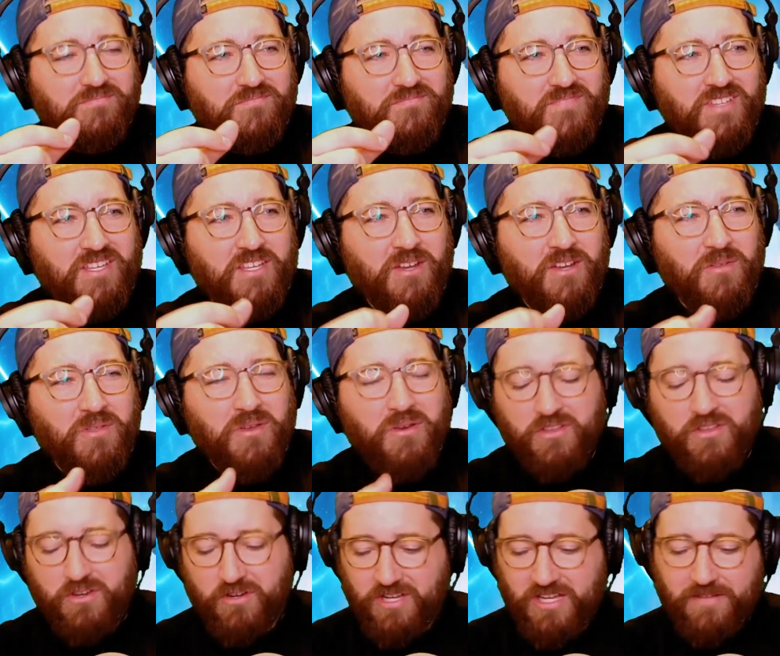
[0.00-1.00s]

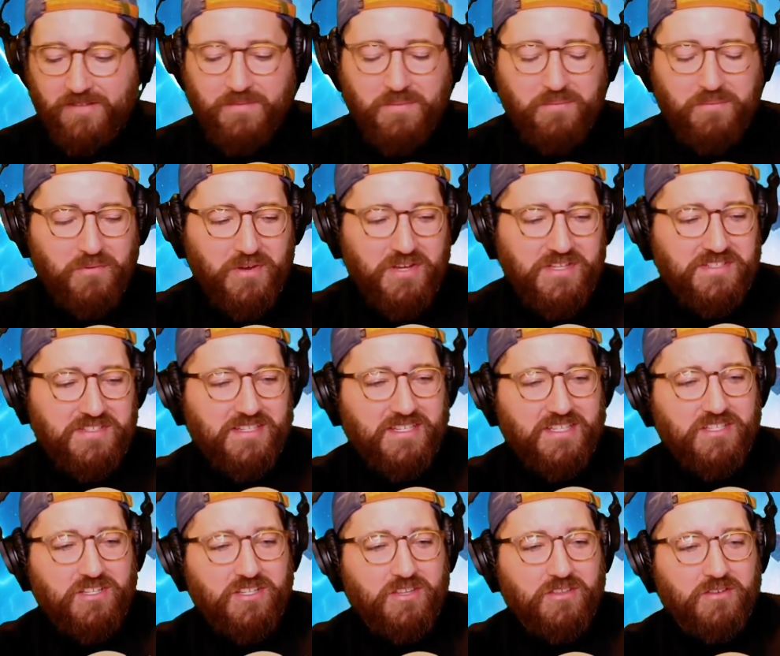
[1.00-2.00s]
they're kind of embracing
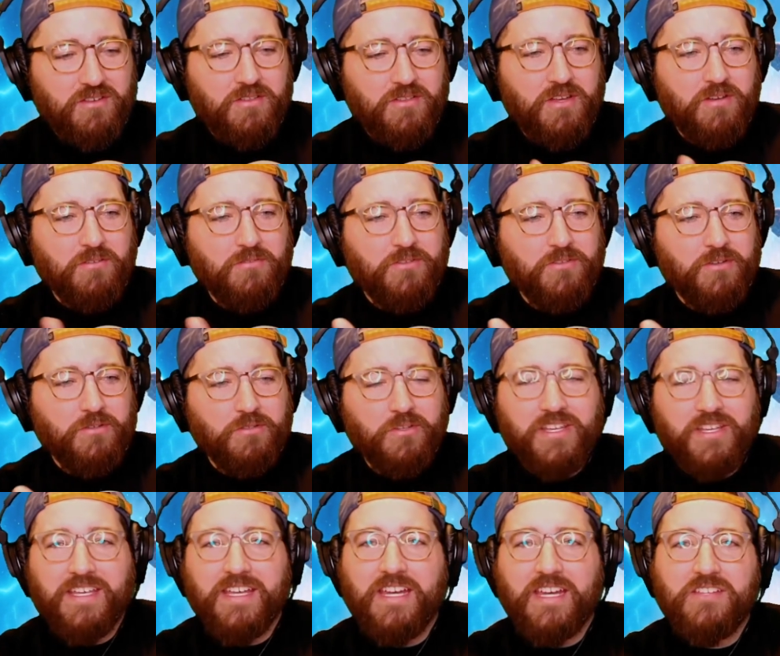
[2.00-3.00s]
each other. They're
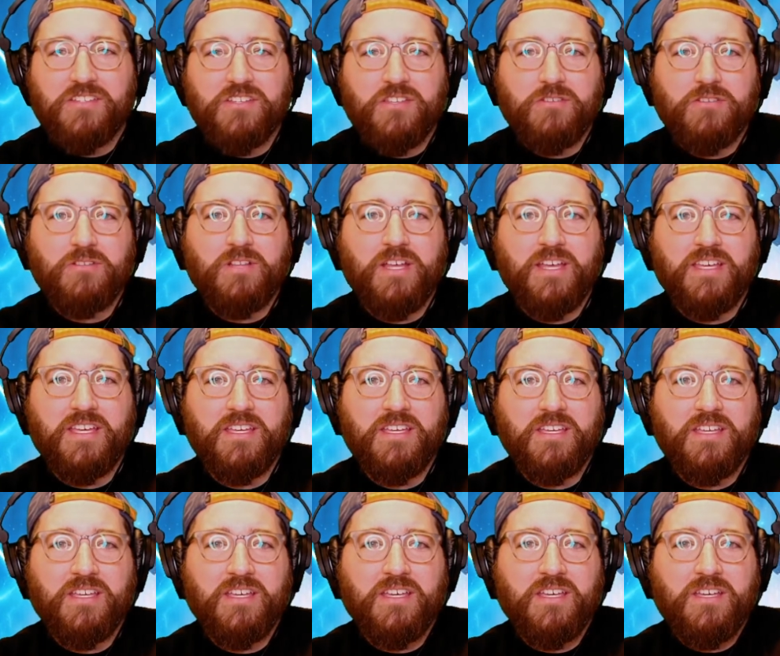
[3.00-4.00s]
looking at each other like,
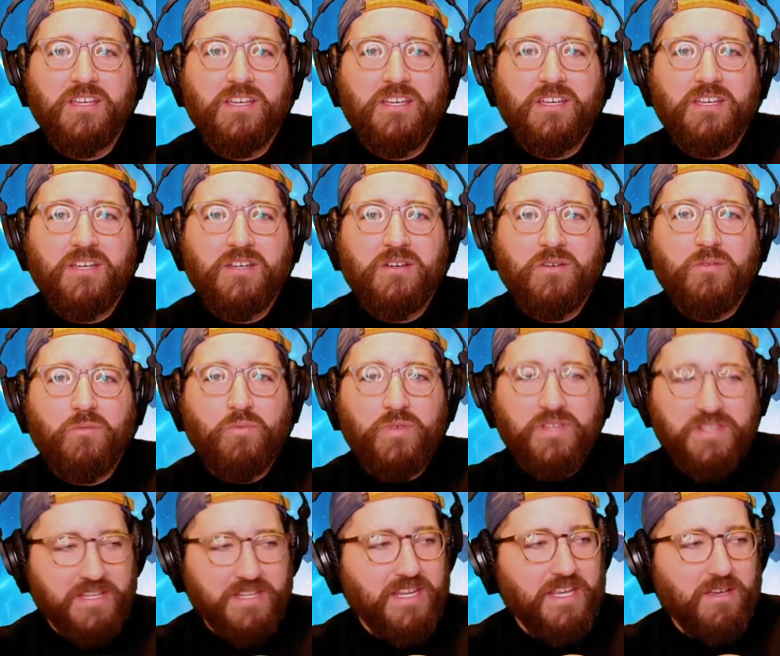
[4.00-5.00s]
we
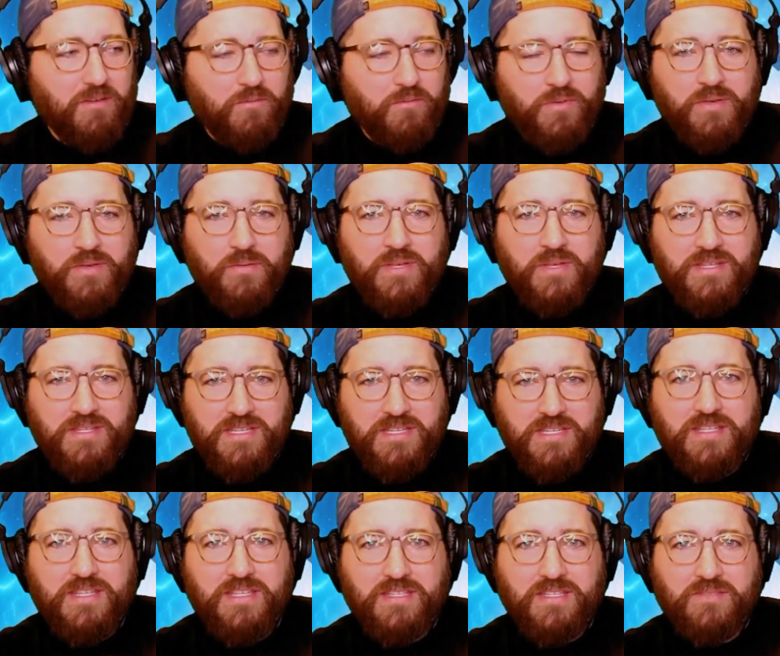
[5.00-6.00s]
did it. We did
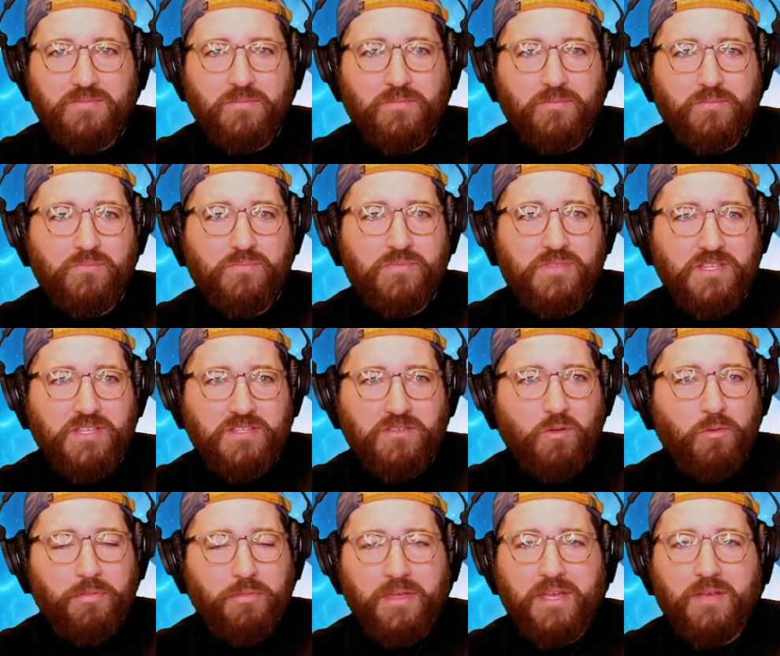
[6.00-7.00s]
this
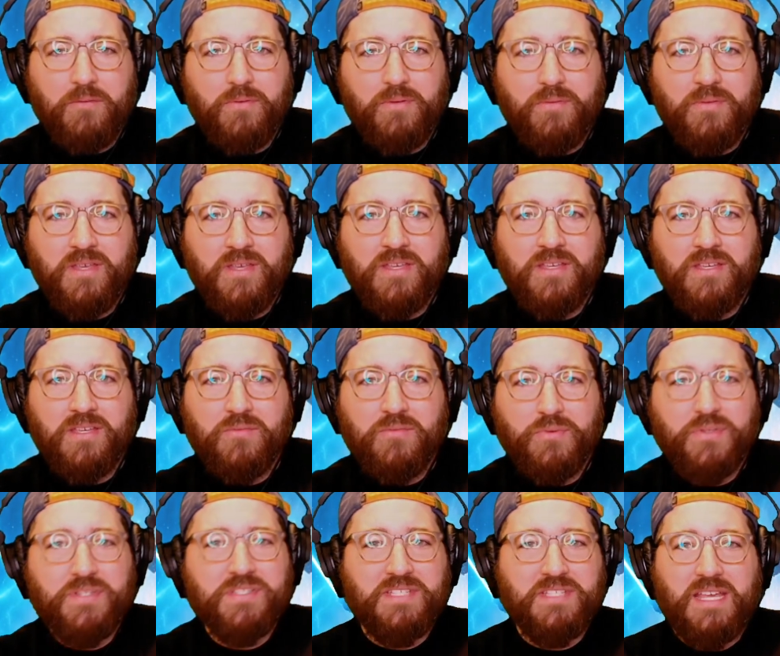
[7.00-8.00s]
whole thing. We
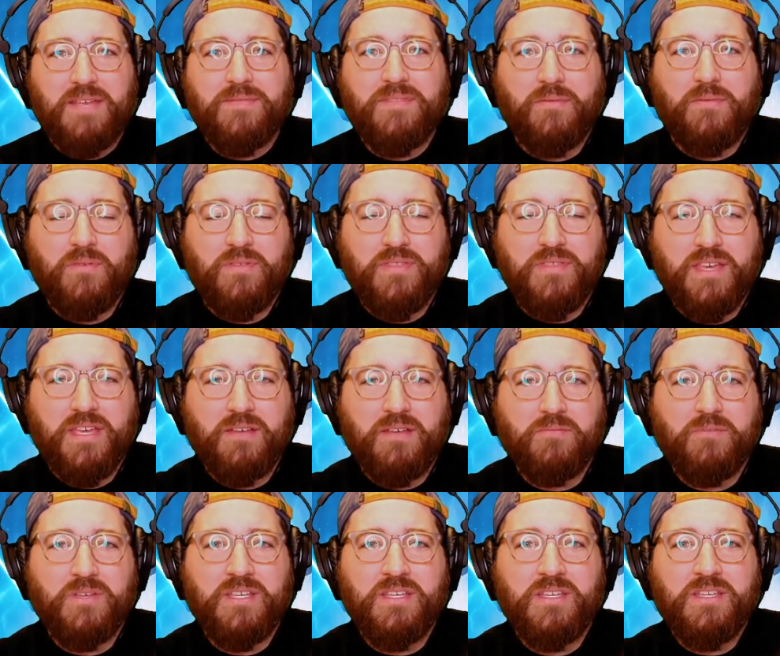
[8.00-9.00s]
saved everything.
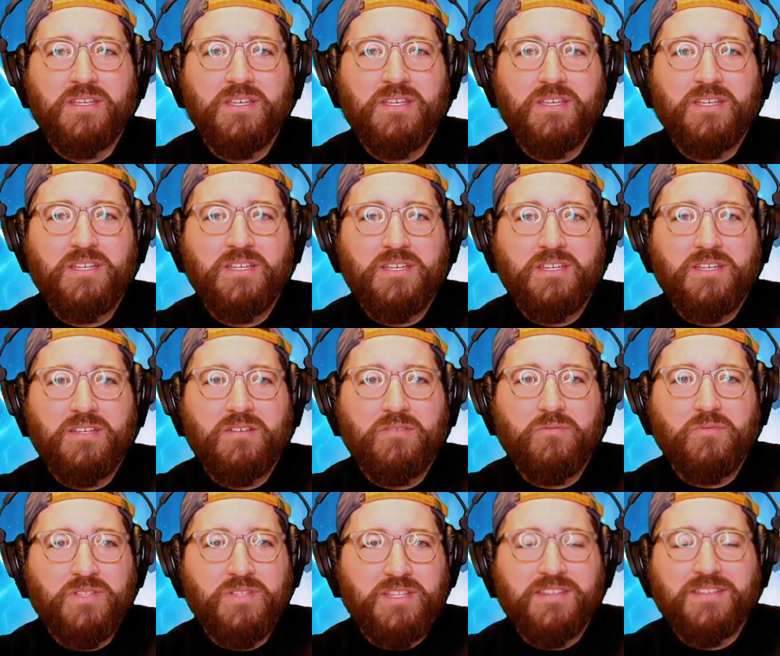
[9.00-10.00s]
We
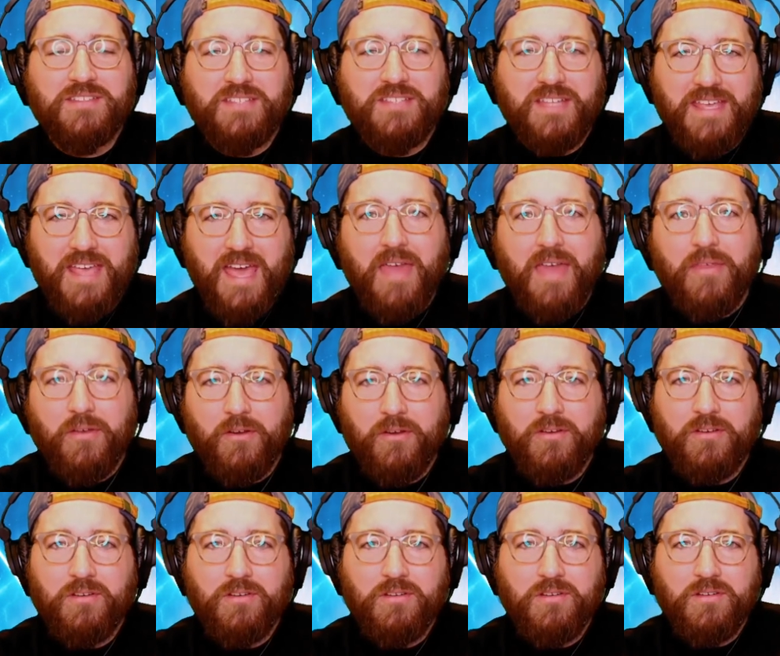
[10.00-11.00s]
did this together.
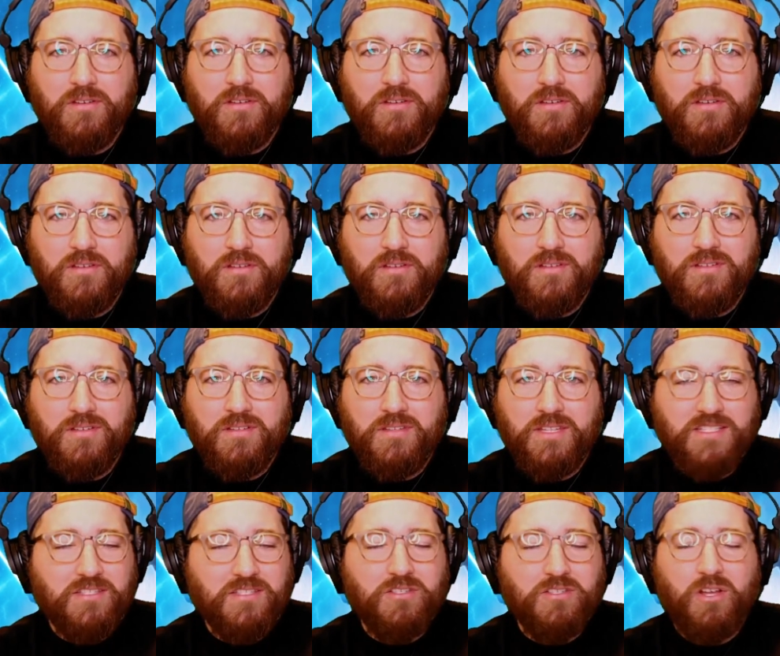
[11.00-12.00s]

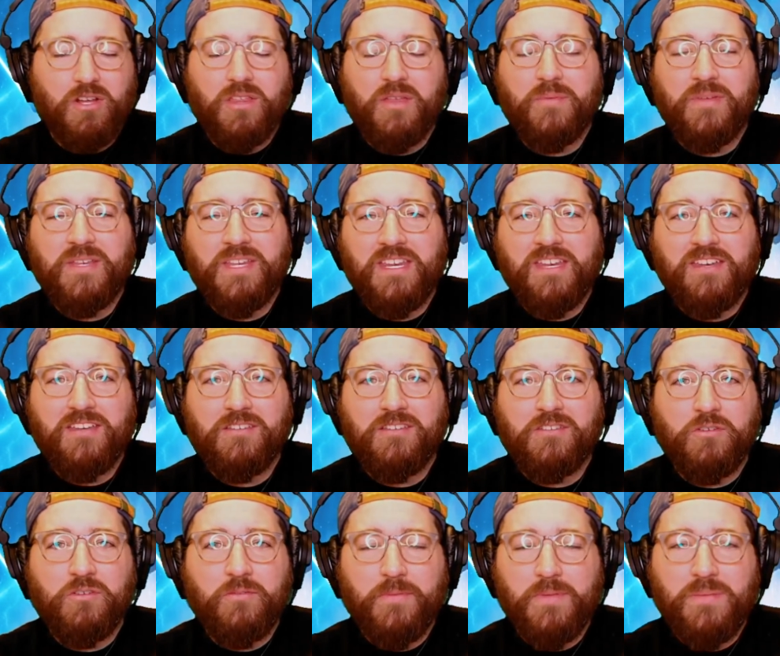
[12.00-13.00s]
This is all that we needed to
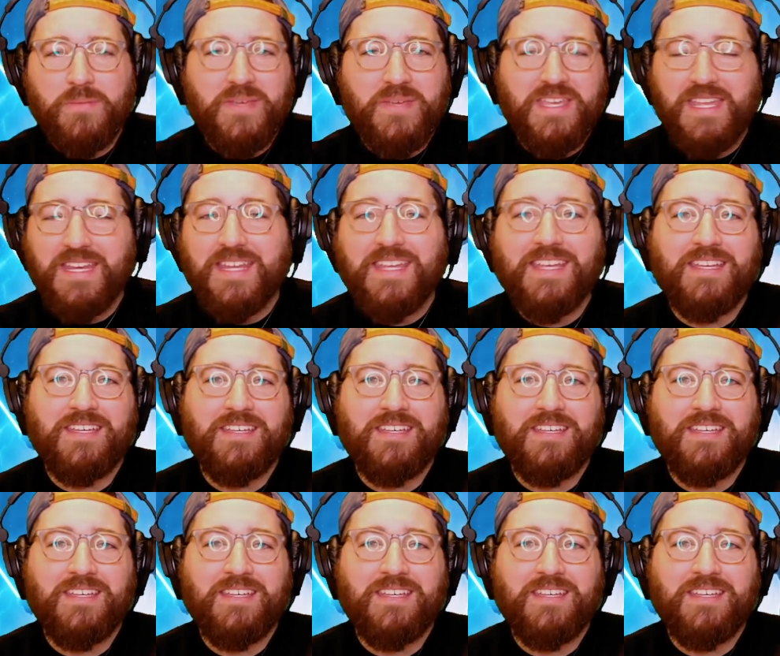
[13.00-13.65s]
do from the beginning.